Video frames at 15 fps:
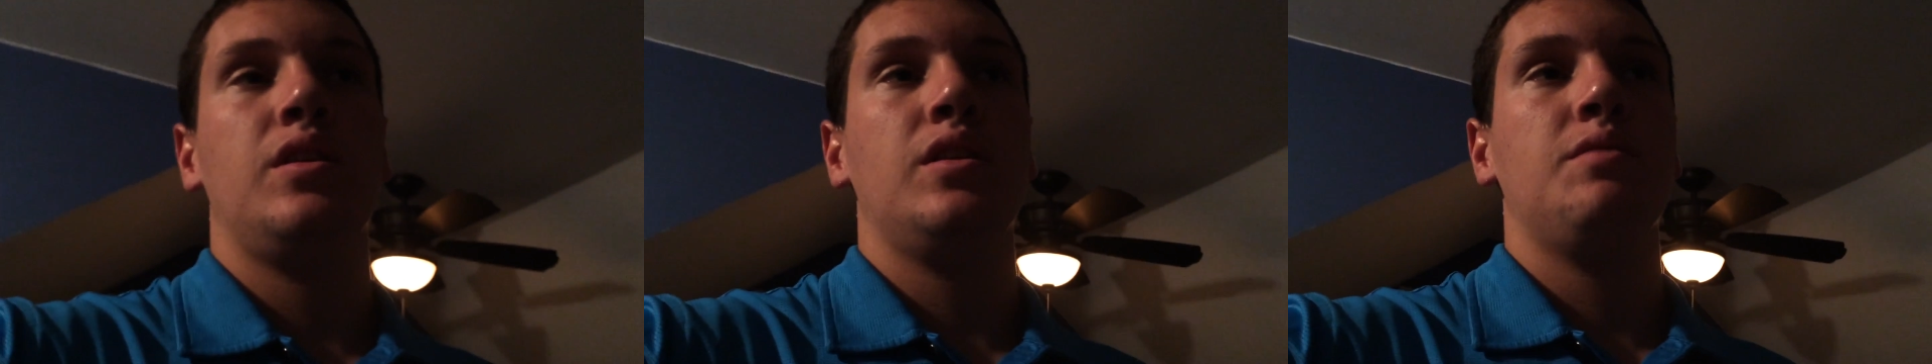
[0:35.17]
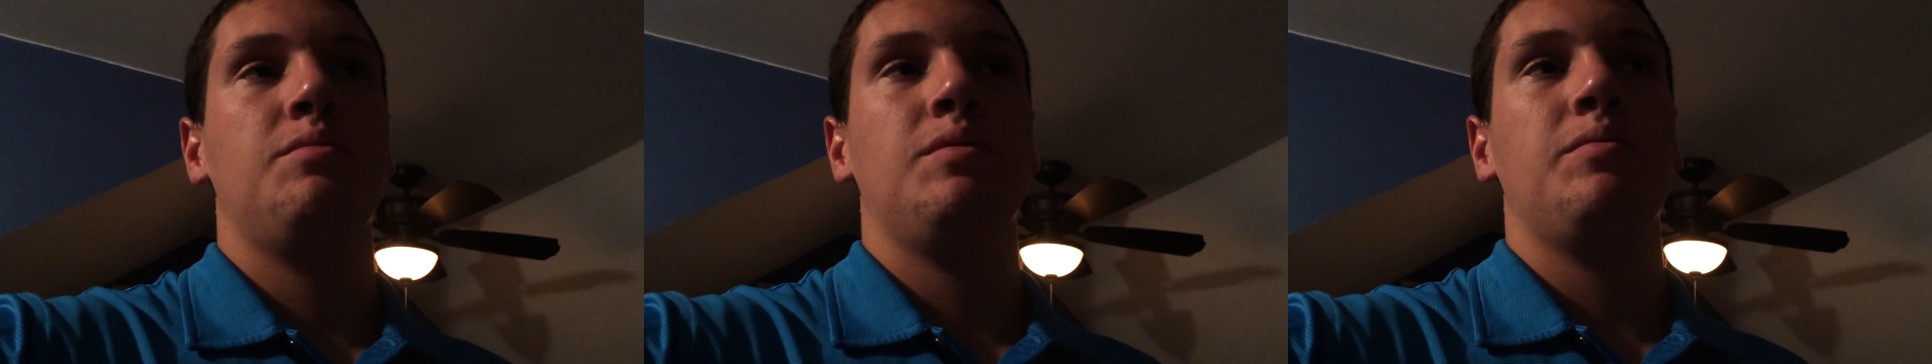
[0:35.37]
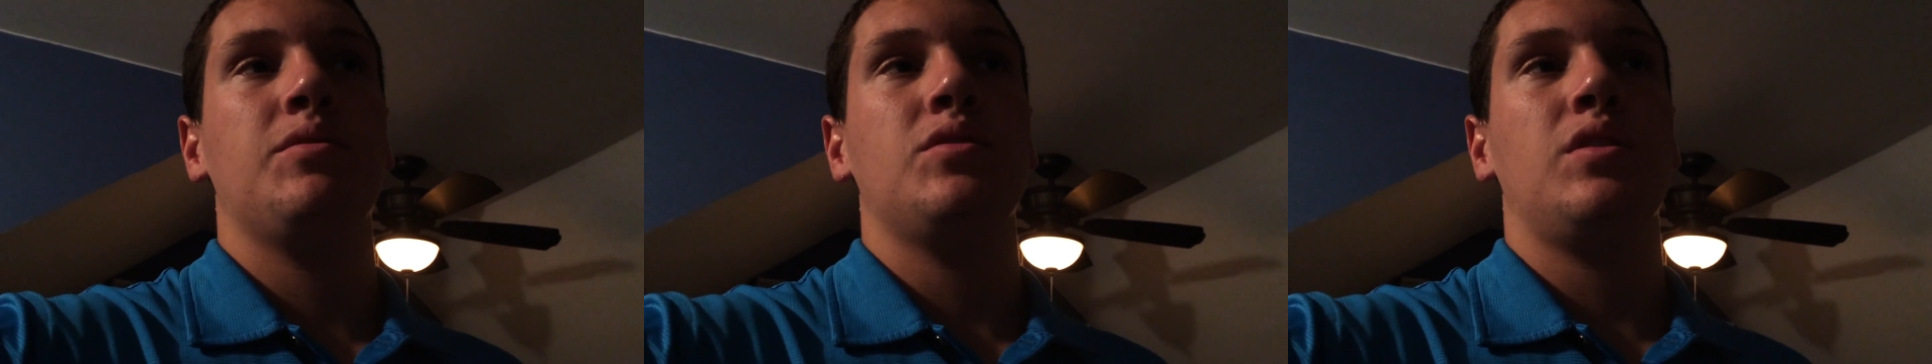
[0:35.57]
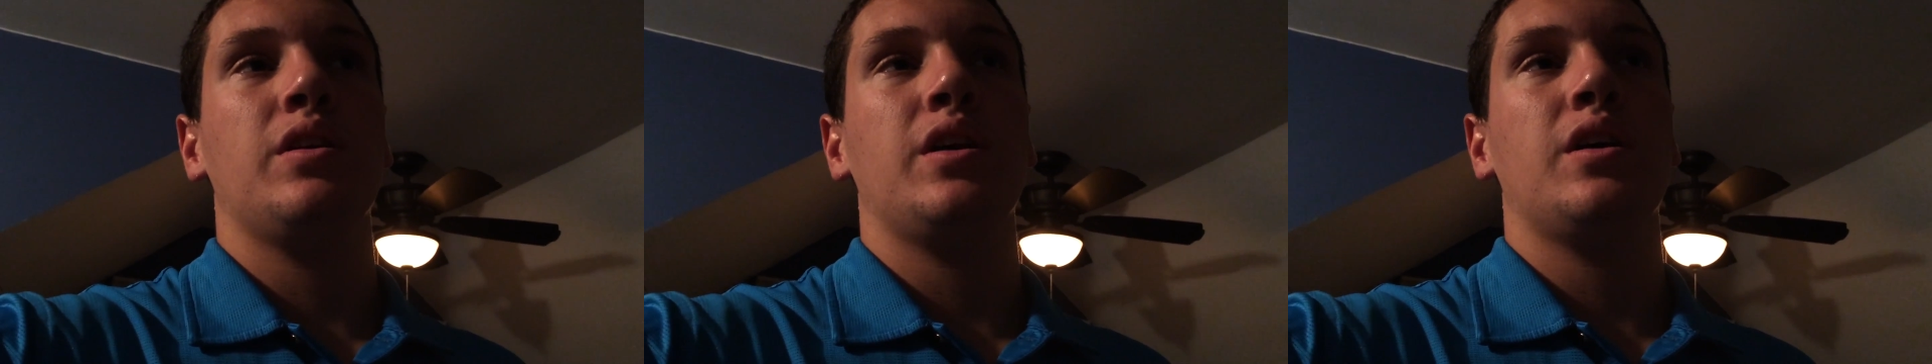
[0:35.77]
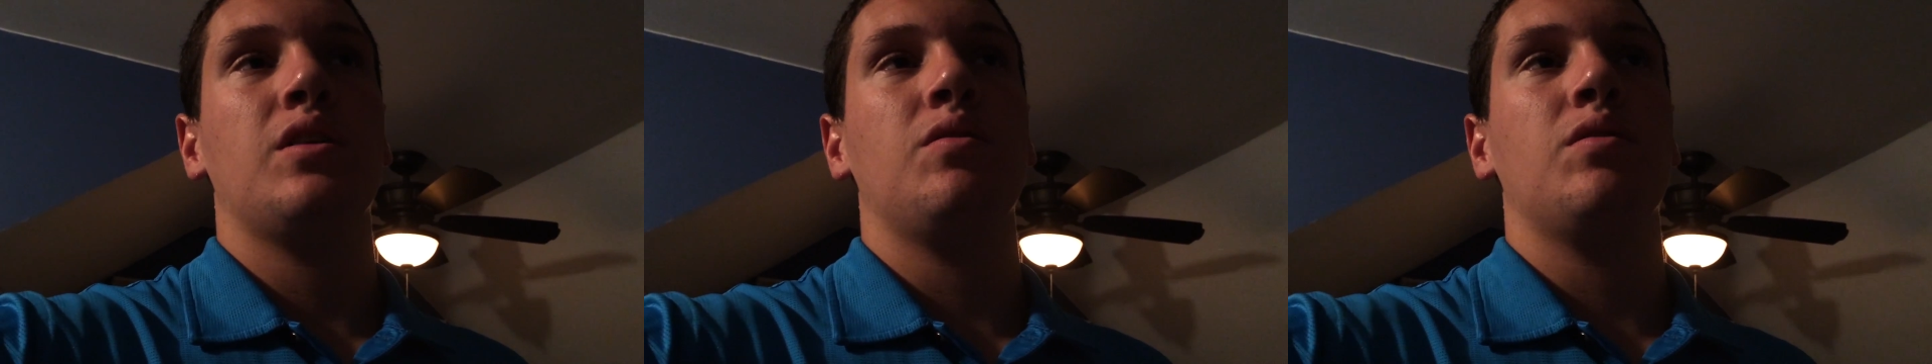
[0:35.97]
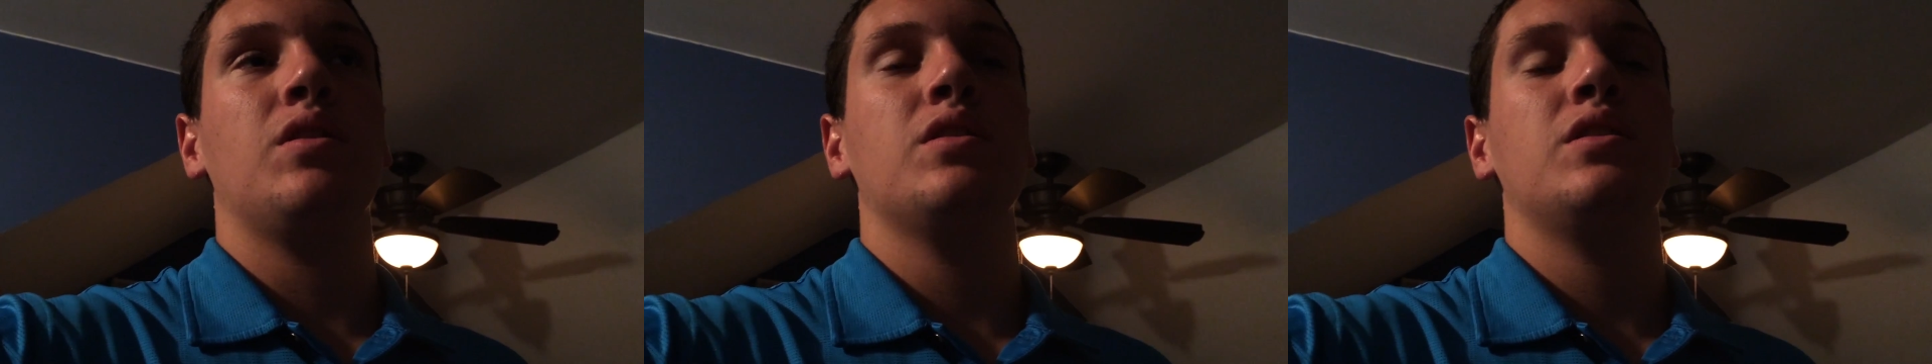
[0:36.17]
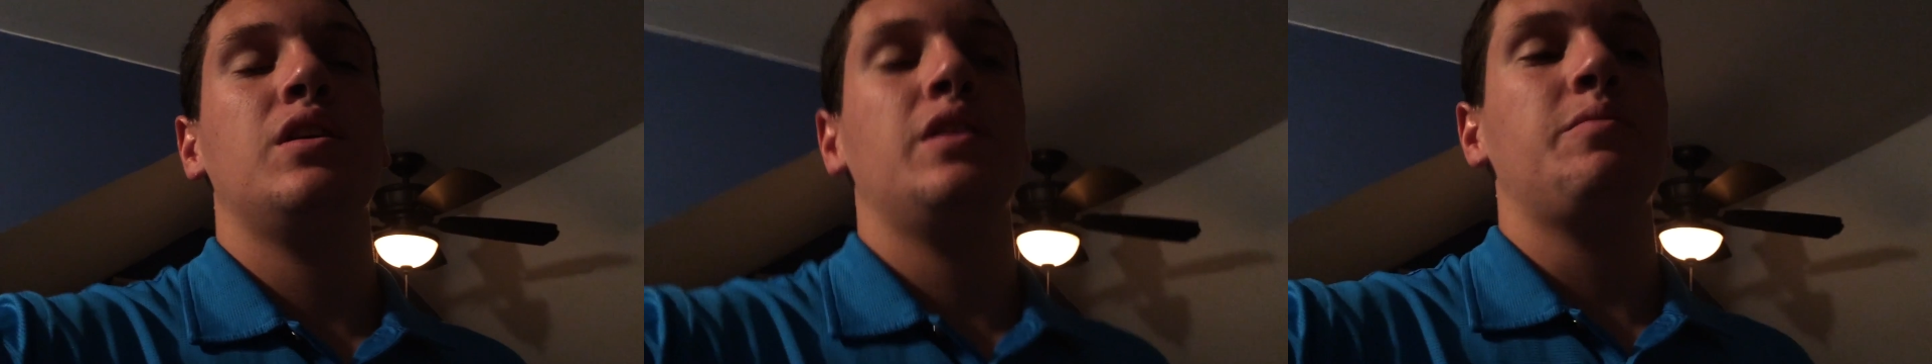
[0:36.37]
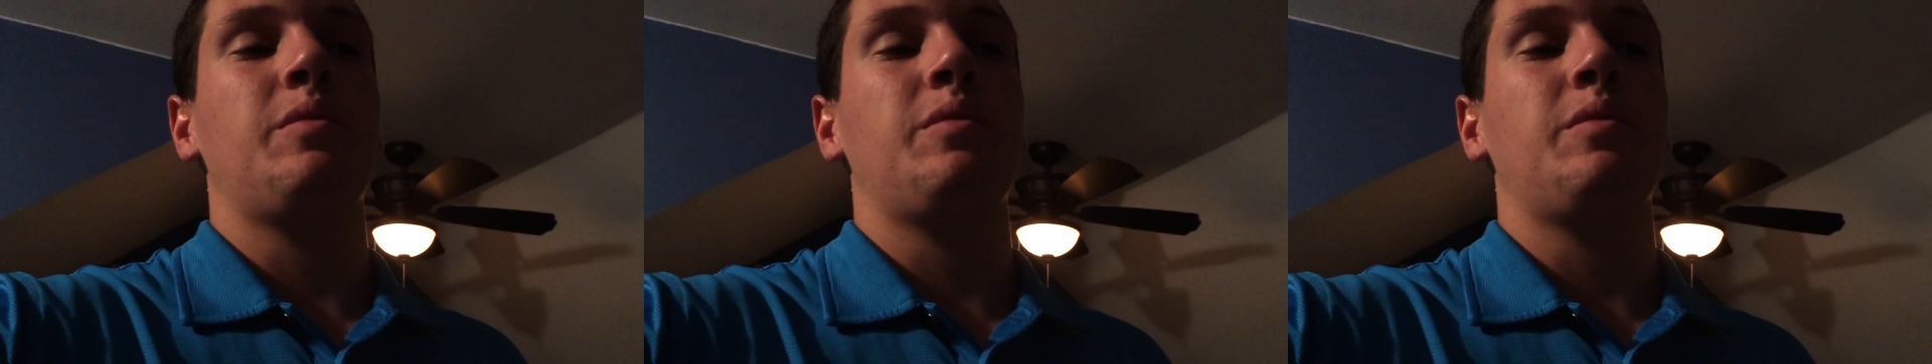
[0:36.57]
that's pretty much all I got going on today.